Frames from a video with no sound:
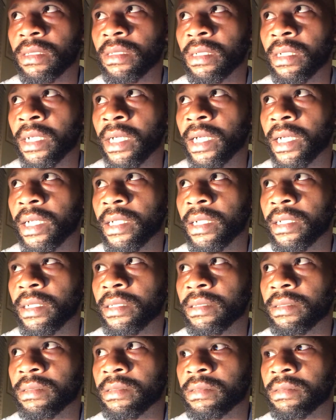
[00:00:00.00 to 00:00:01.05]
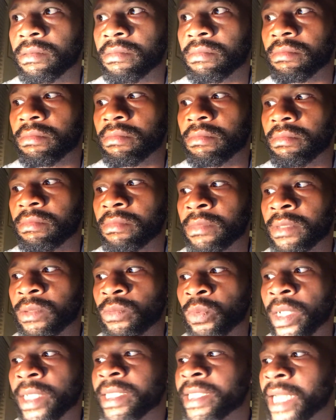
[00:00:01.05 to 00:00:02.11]
uh,
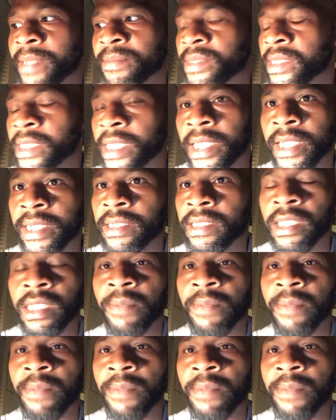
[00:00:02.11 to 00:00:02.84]
1 times 10 to the